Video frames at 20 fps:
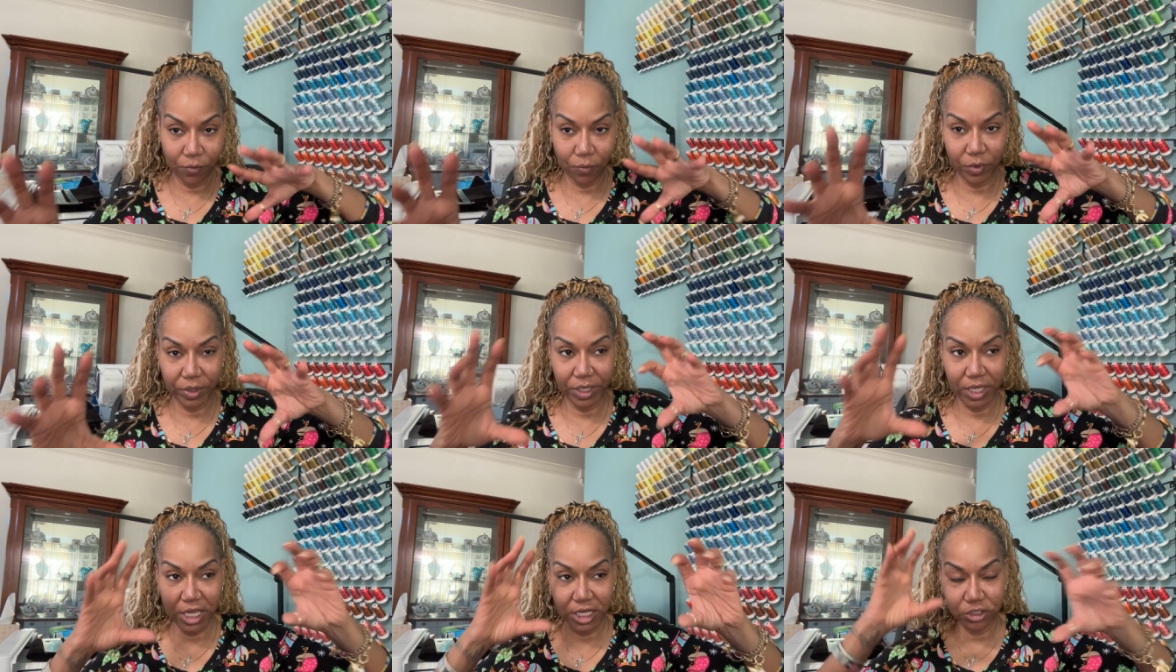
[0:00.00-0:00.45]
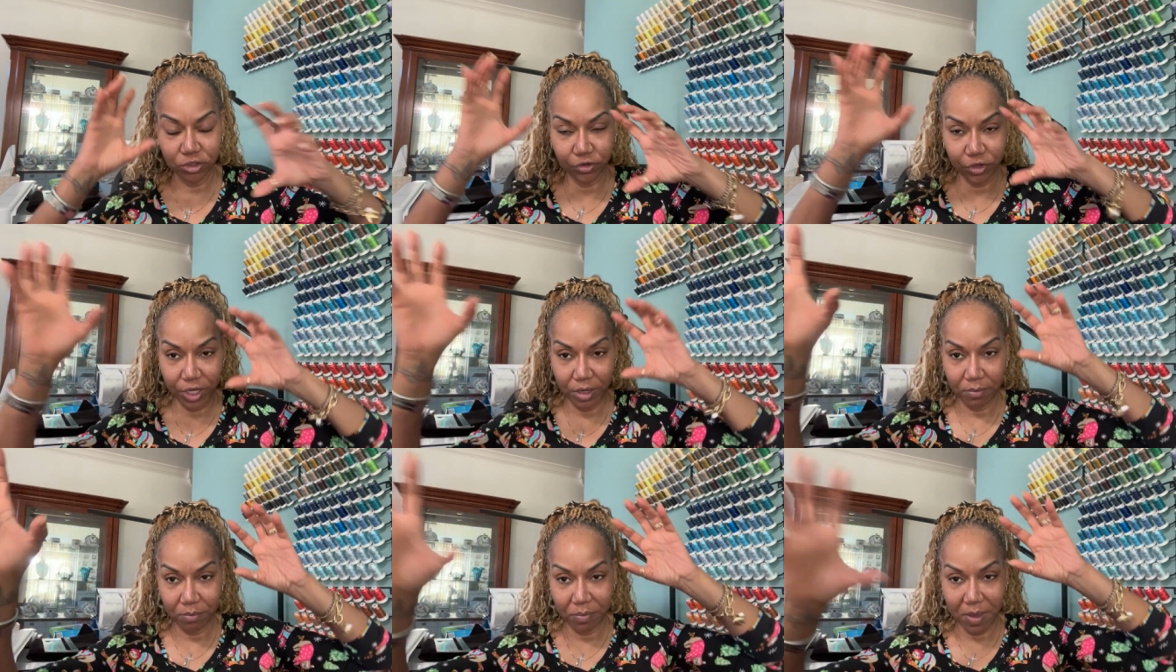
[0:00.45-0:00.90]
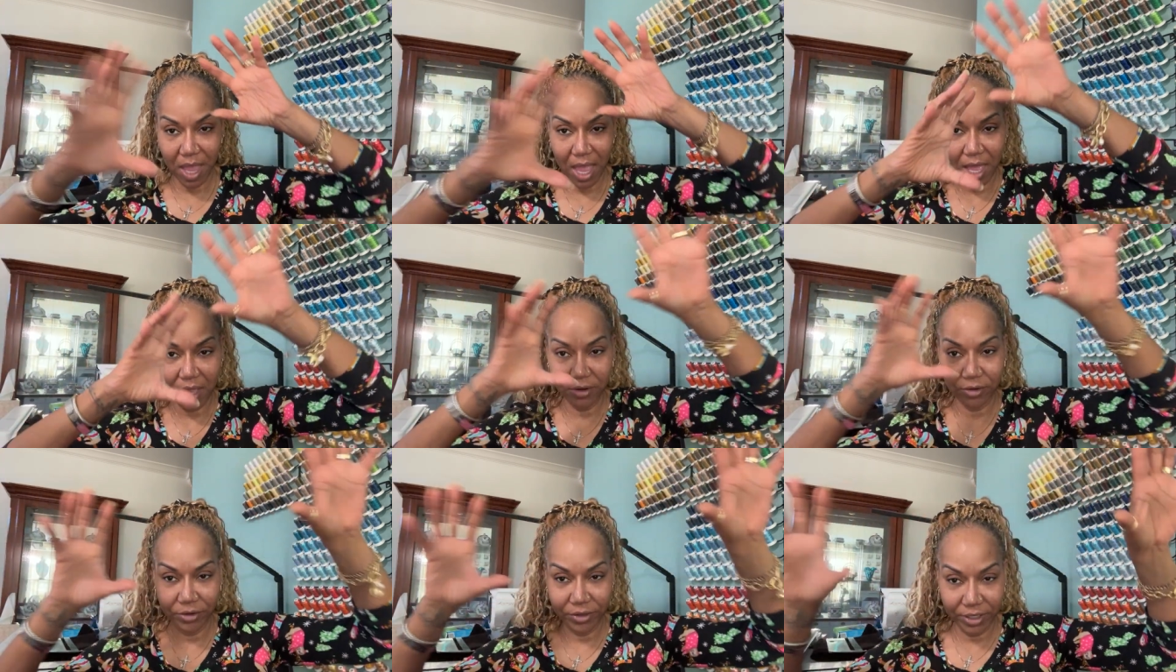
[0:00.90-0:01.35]
with intricate
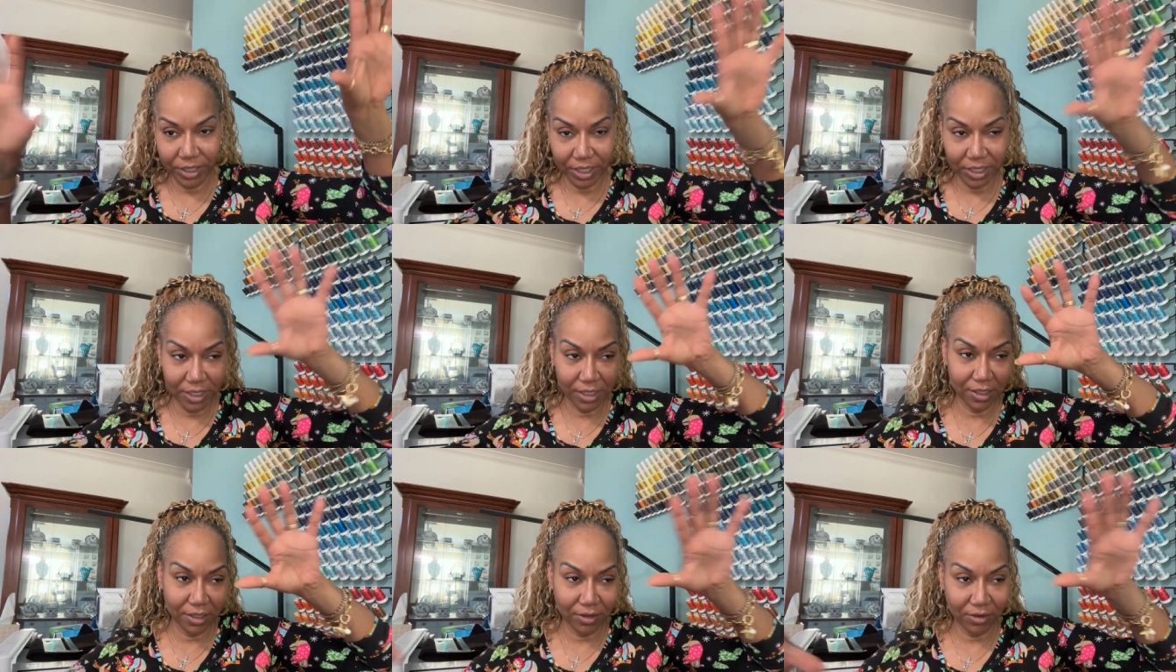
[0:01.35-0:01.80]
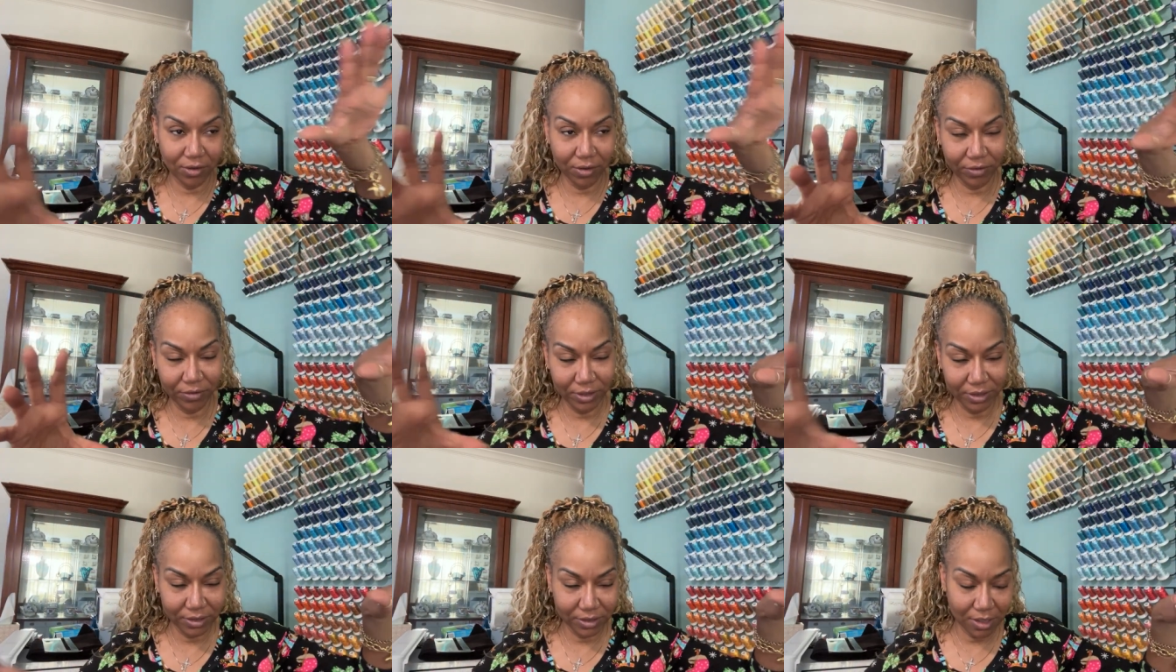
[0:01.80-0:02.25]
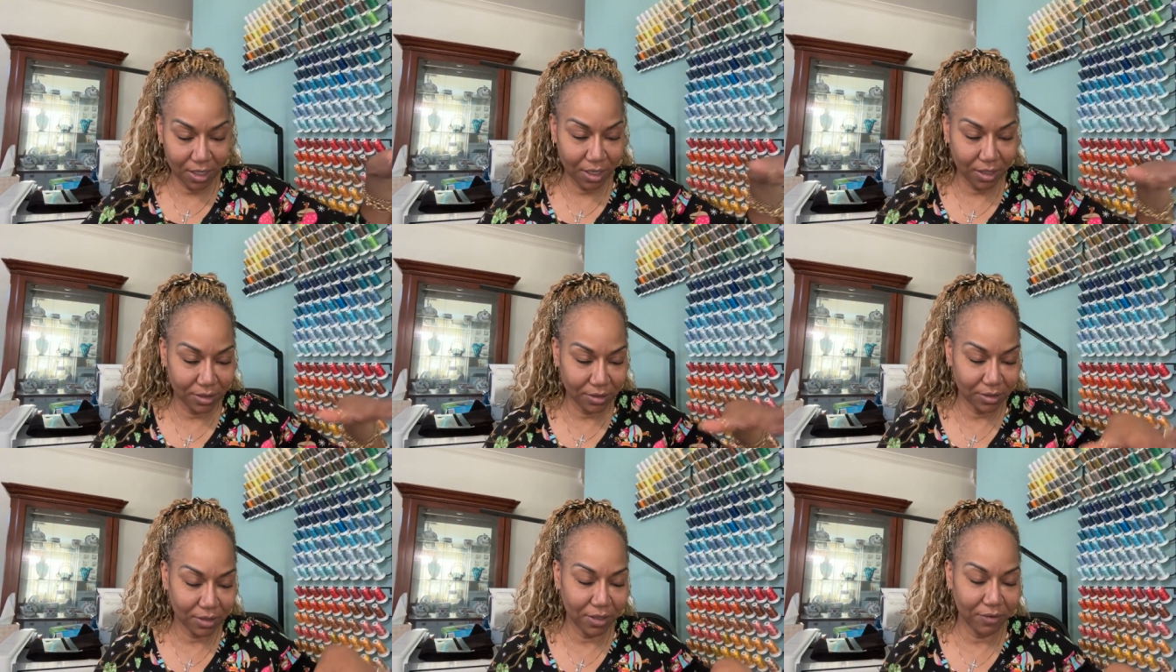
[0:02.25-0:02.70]
pattern in it and all this kind
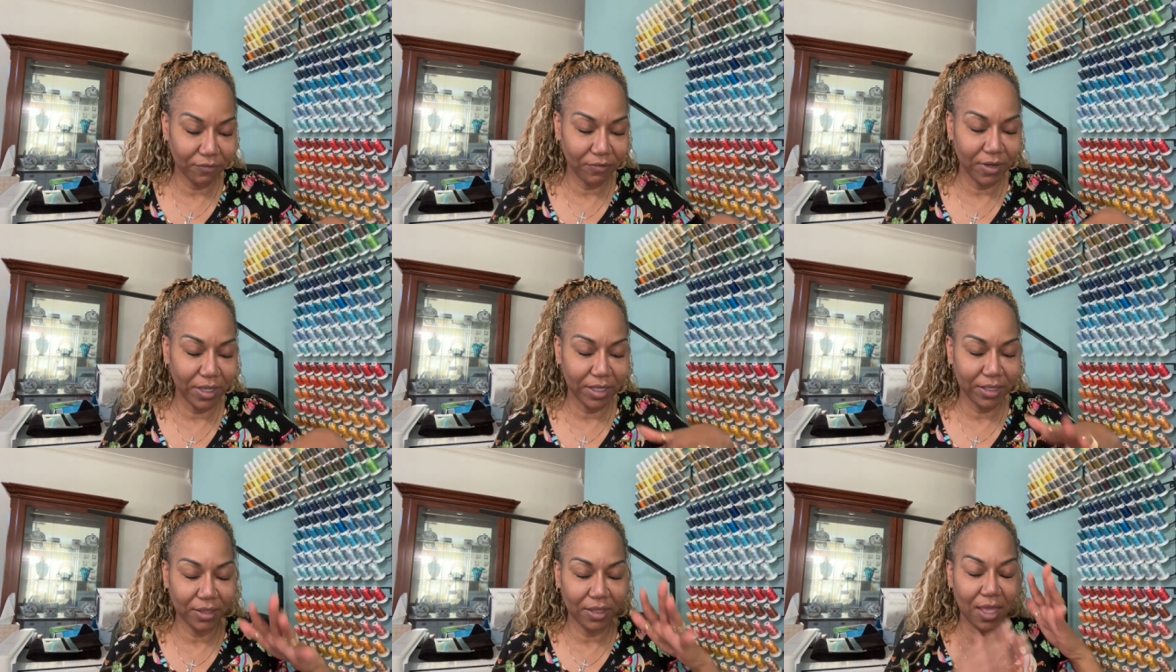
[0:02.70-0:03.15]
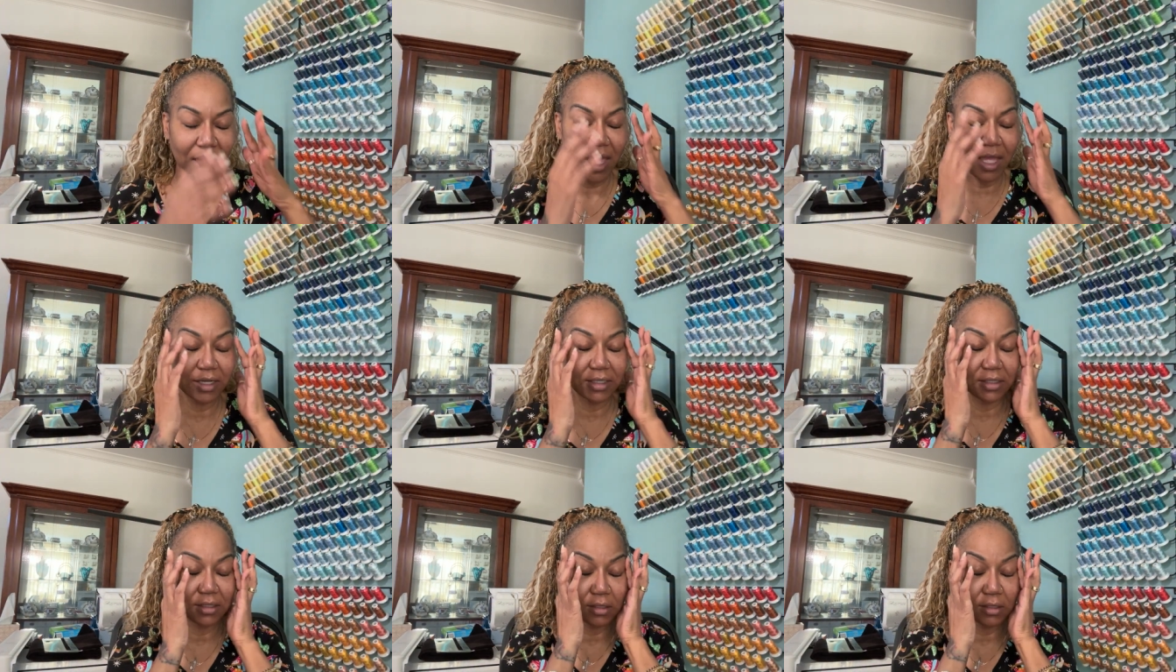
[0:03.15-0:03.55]
of stuff like that.